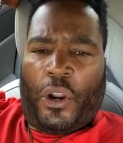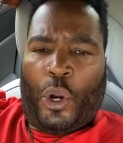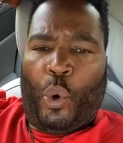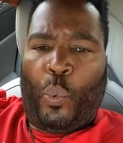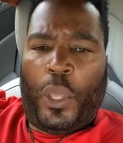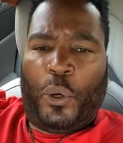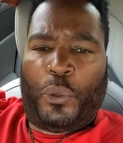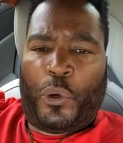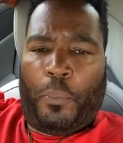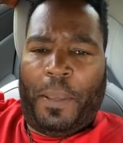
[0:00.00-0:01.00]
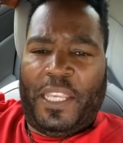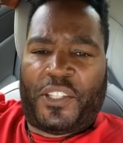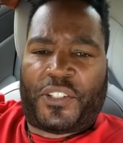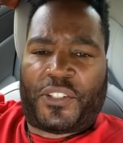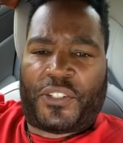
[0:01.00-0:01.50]

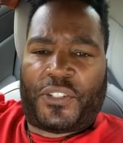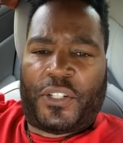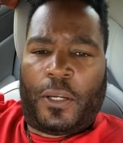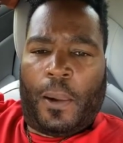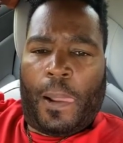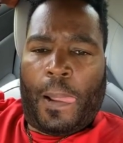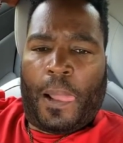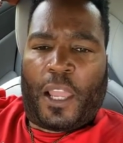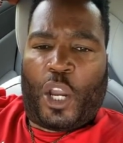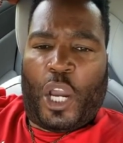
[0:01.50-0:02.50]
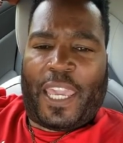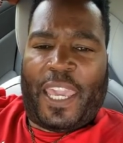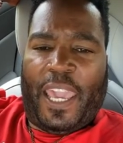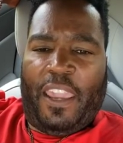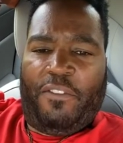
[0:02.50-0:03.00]
wildebeest,
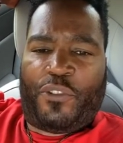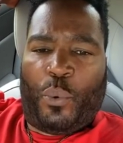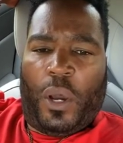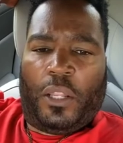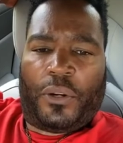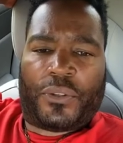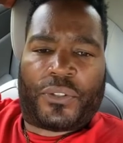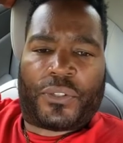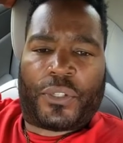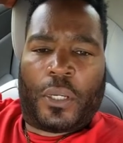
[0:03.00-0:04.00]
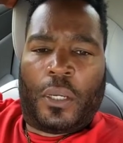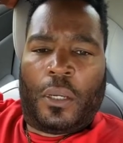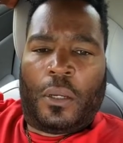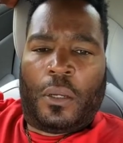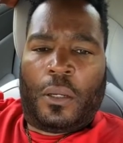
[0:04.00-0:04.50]
cave dwellers,
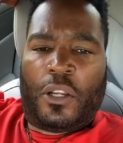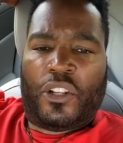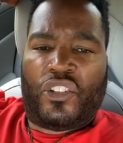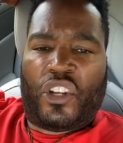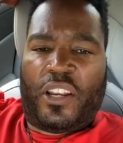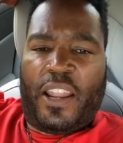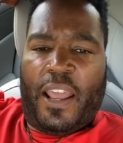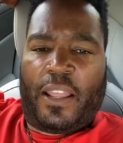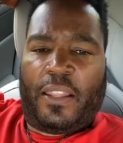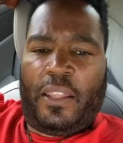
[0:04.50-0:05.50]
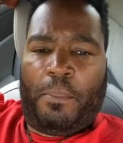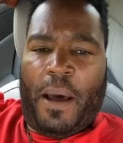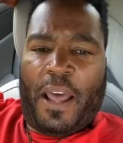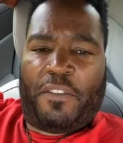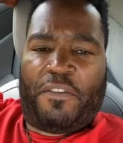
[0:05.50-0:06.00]
genetically
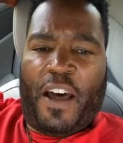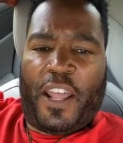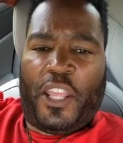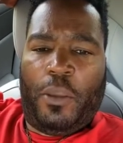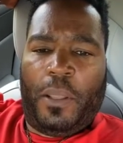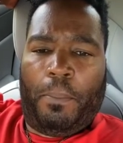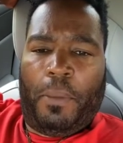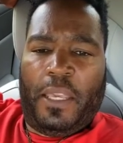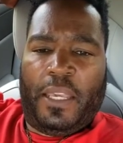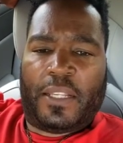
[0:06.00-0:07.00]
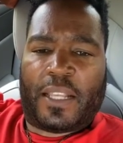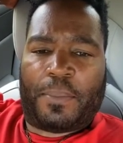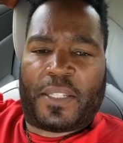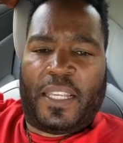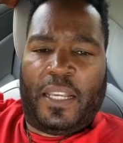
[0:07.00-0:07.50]
modified human beings.
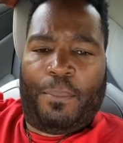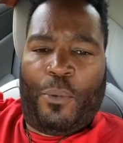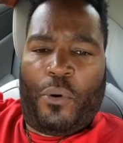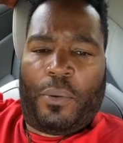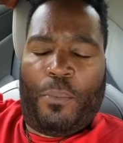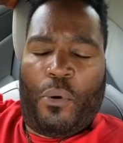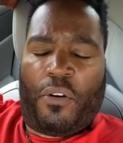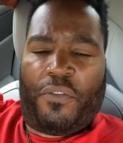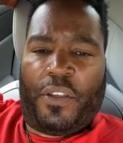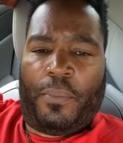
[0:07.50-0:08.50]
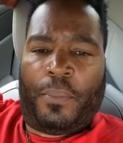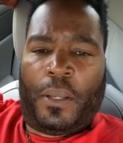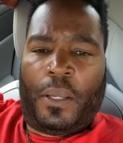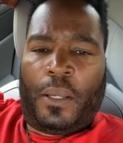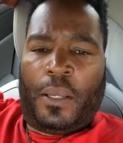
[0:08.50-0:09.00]
I'm seeing more and more of them
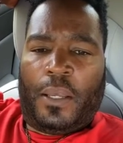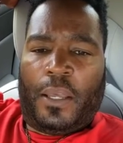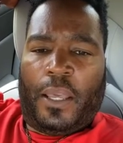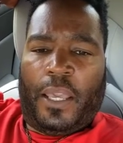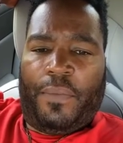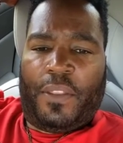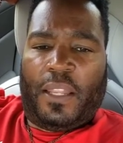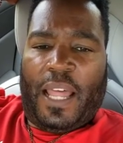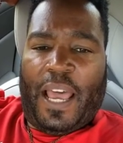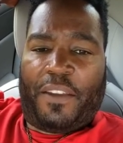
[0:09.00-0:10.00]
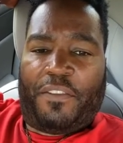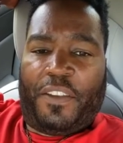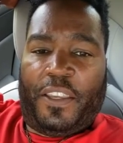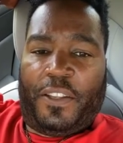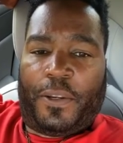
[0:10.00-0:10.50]
in the live
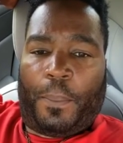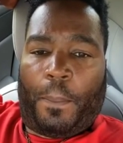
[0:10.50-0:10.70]
feed.